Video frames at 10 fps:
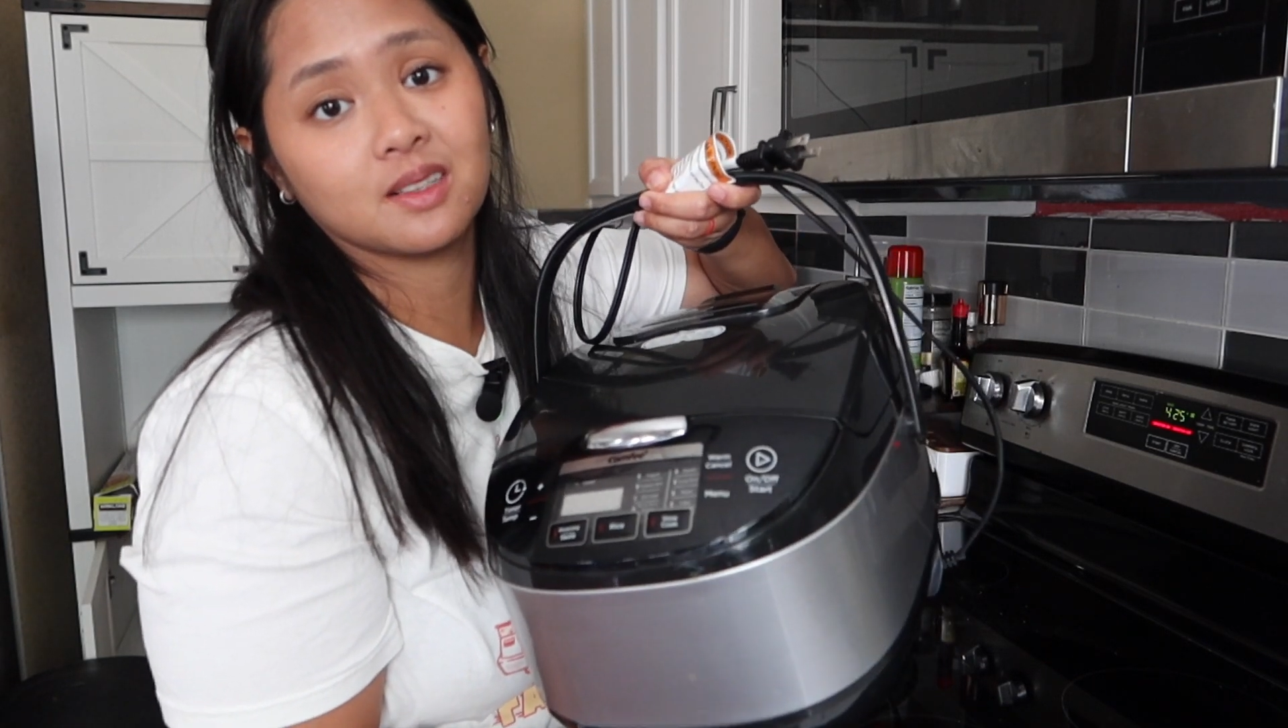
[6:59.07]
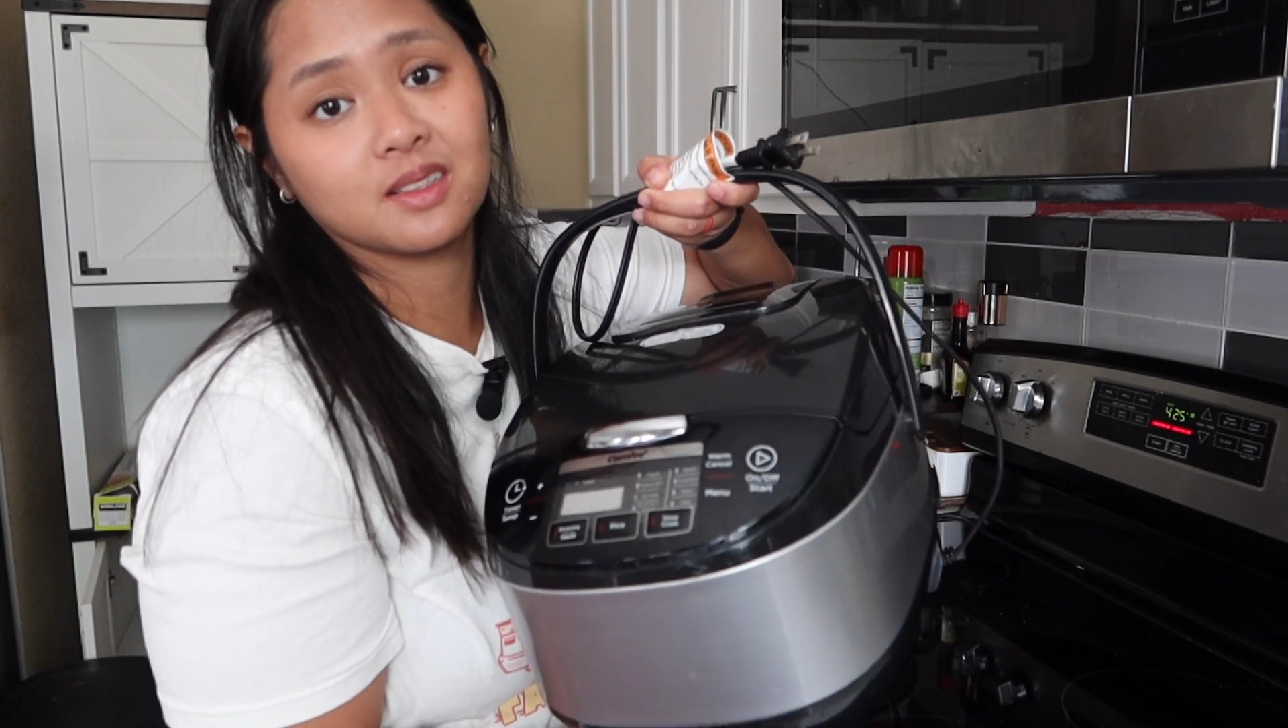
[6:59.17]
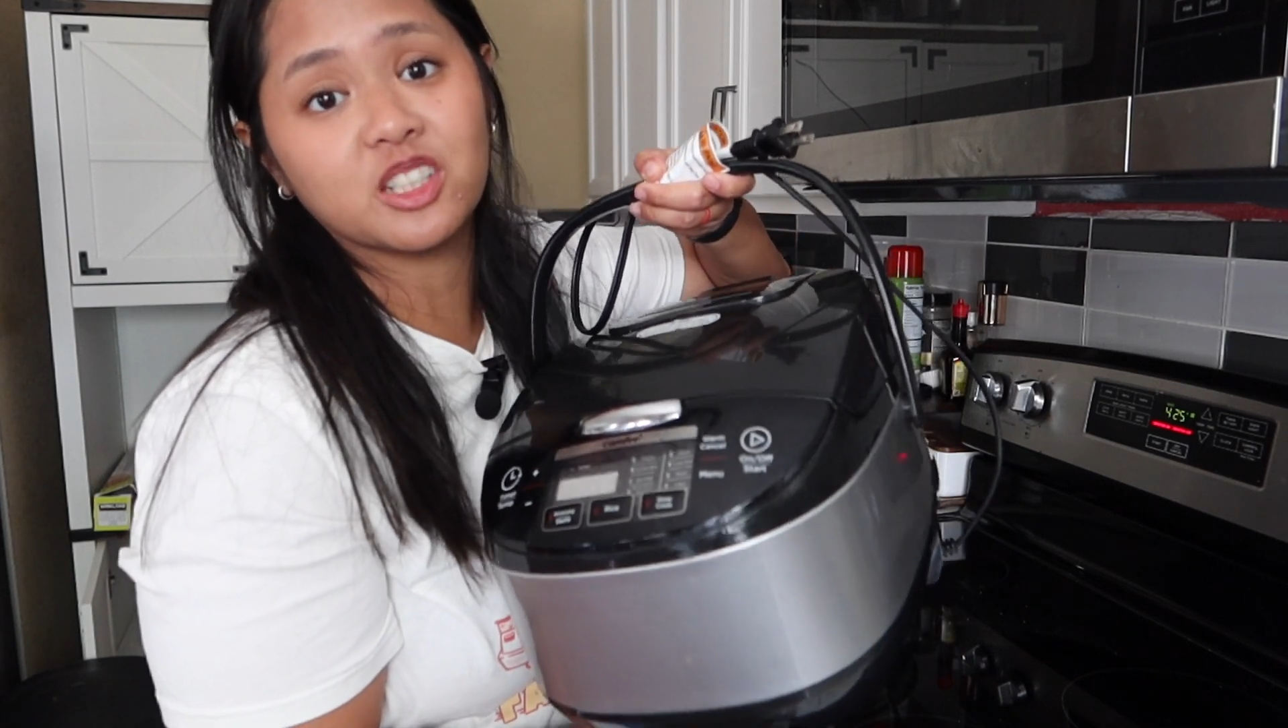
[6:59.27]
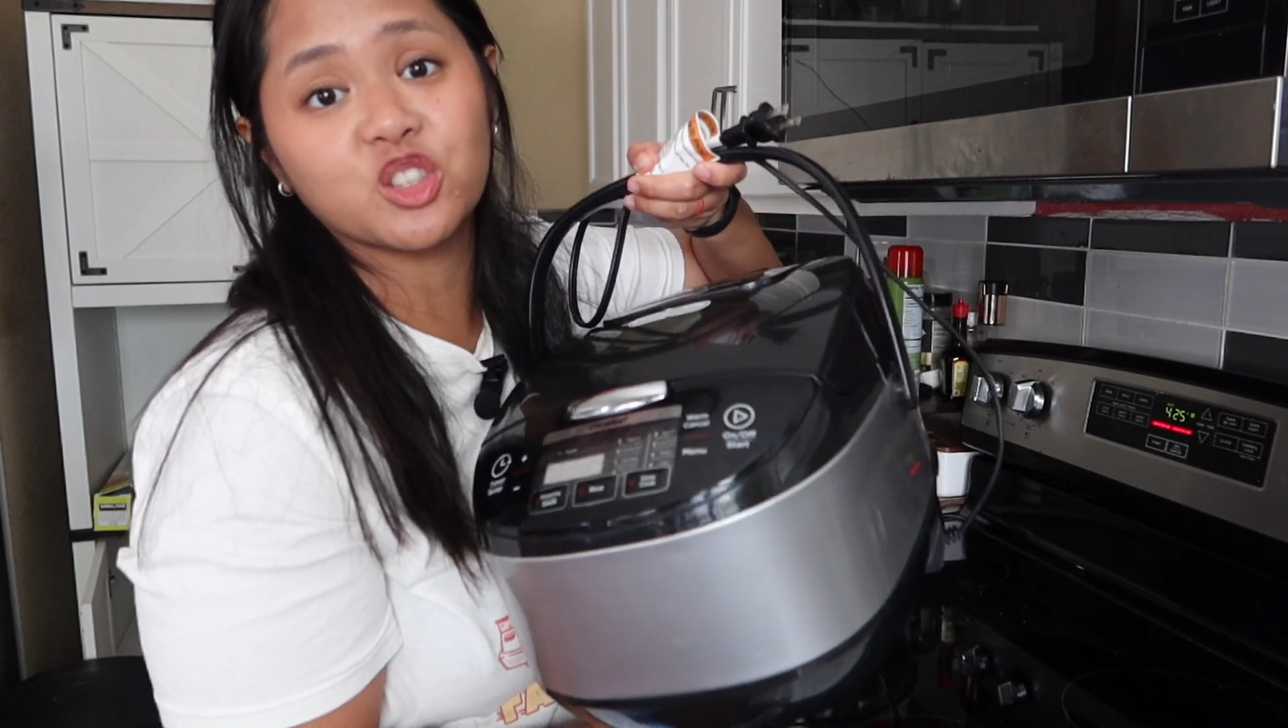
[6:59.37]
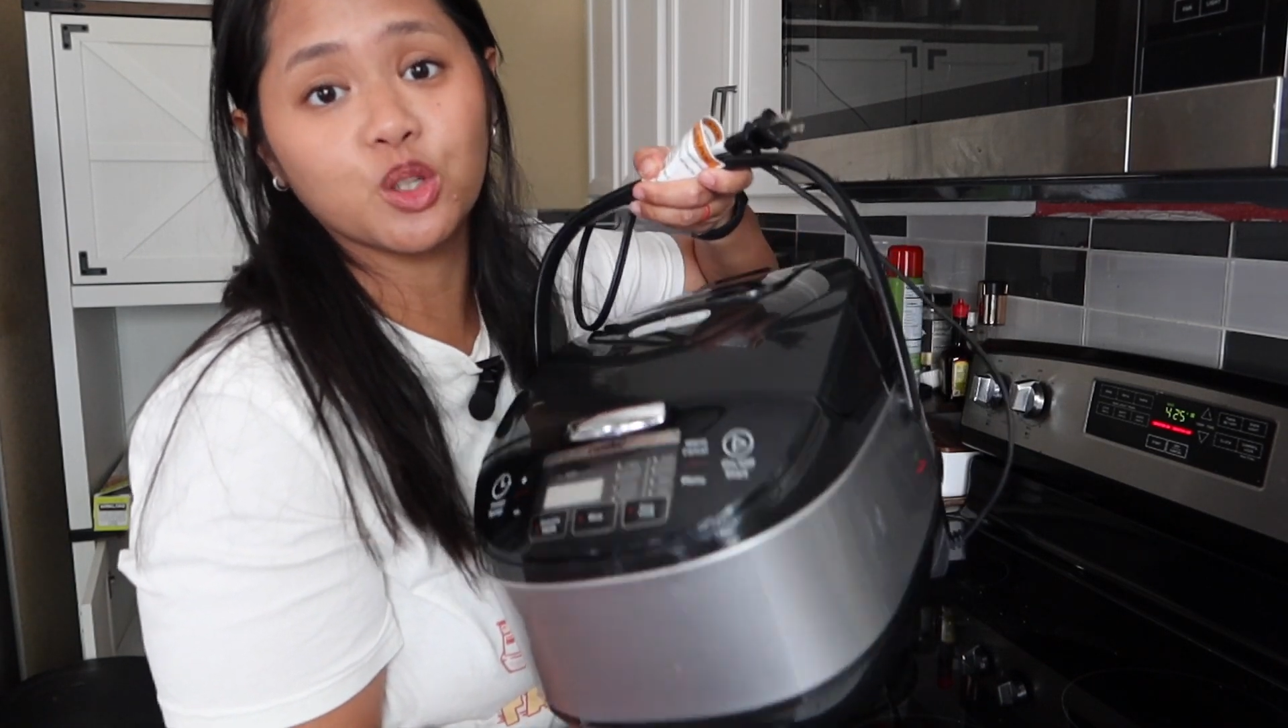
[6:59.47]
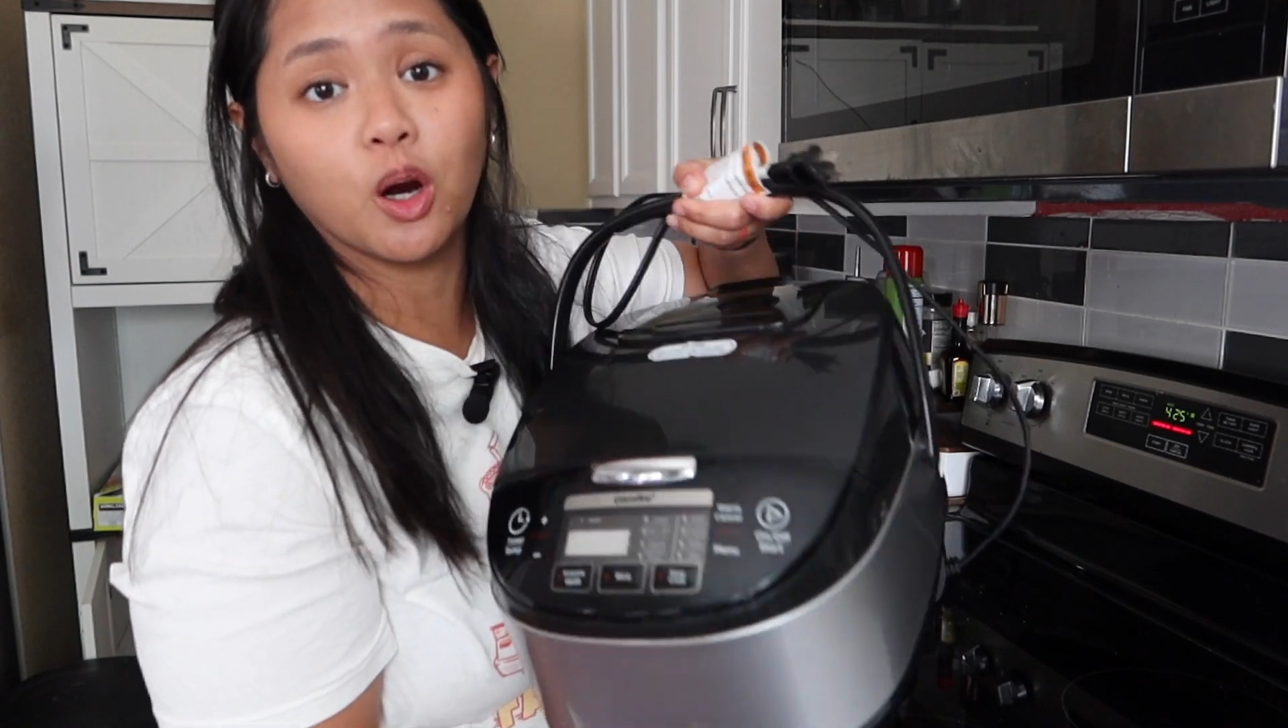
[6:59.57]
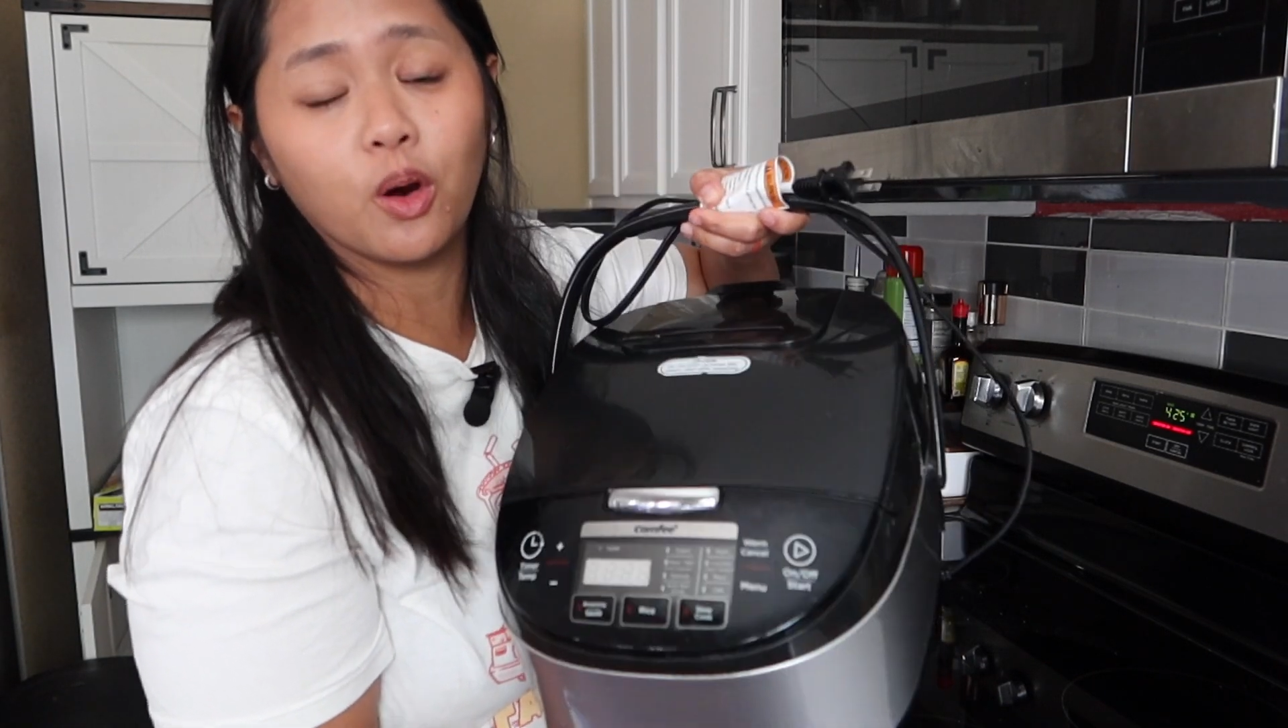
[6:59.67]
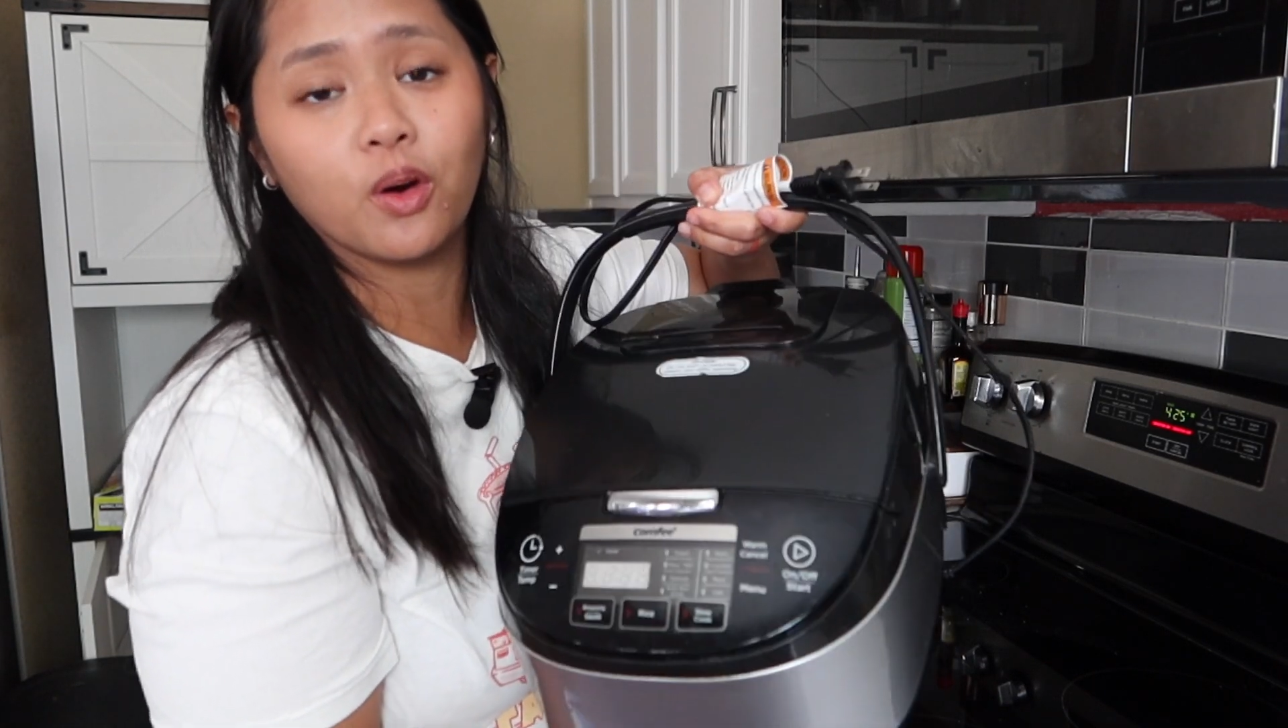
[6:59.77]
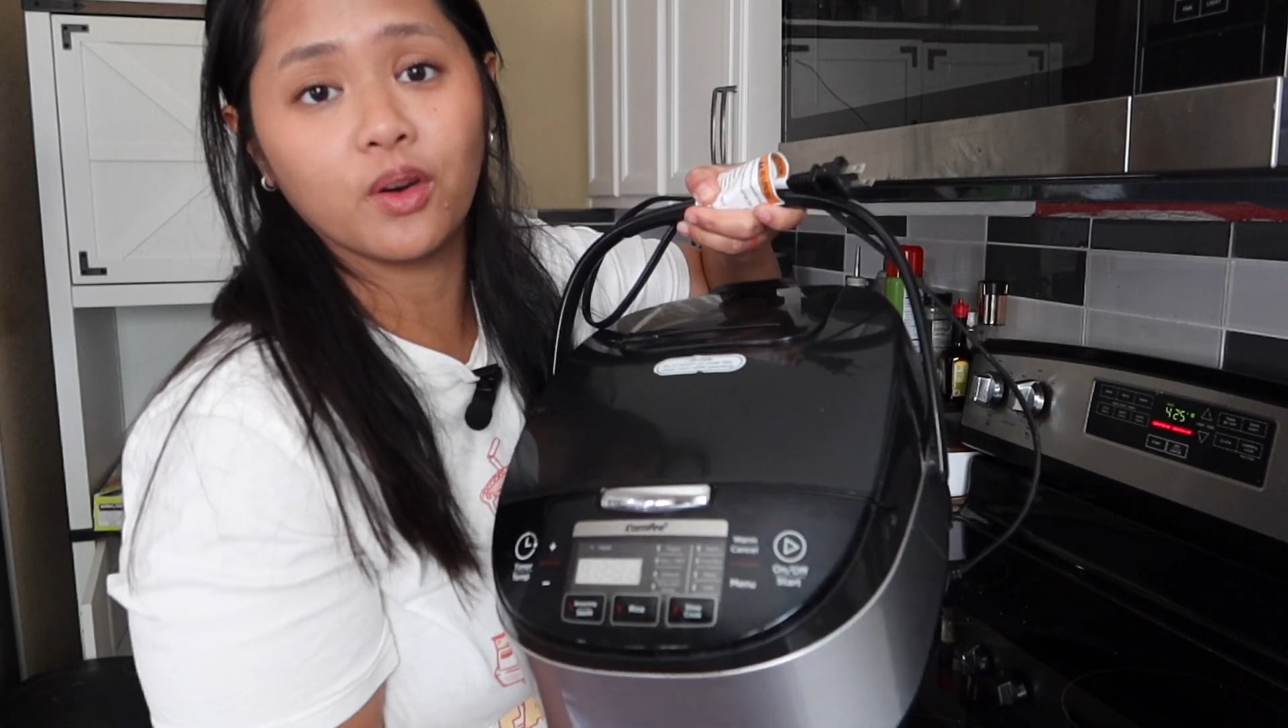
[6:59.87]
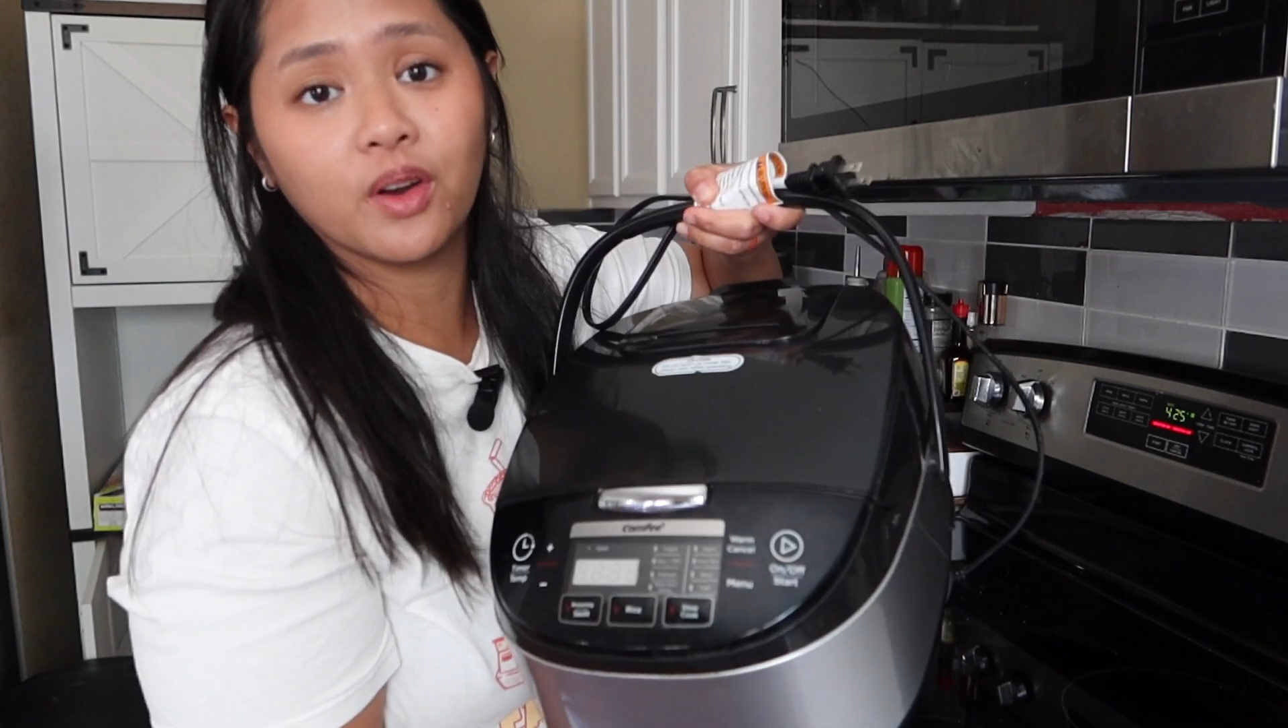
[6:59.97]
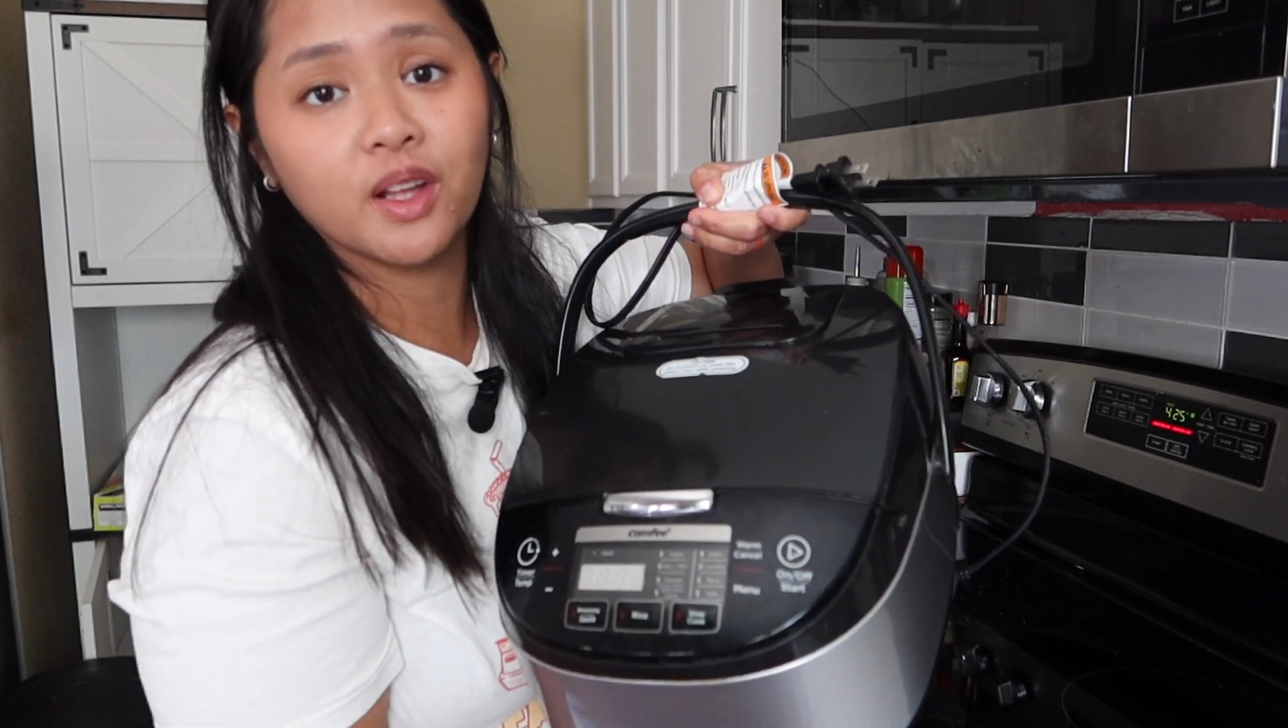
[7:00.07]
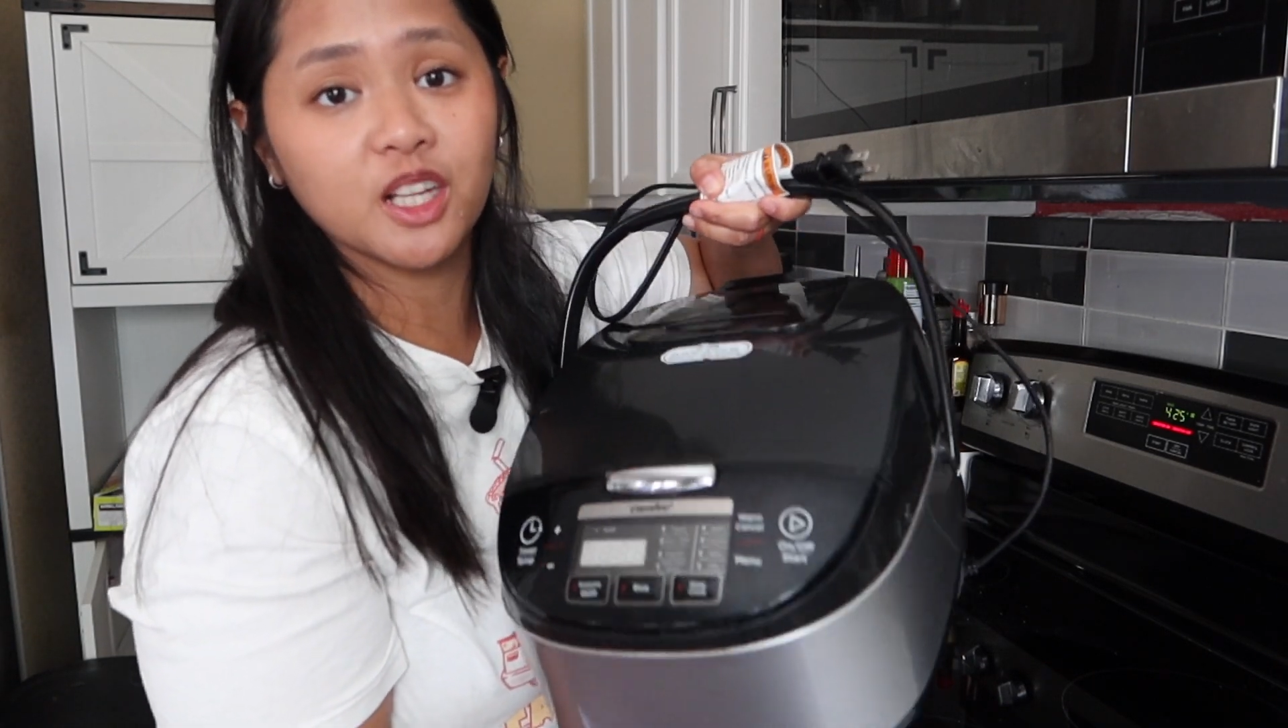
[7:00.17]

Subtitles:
that you own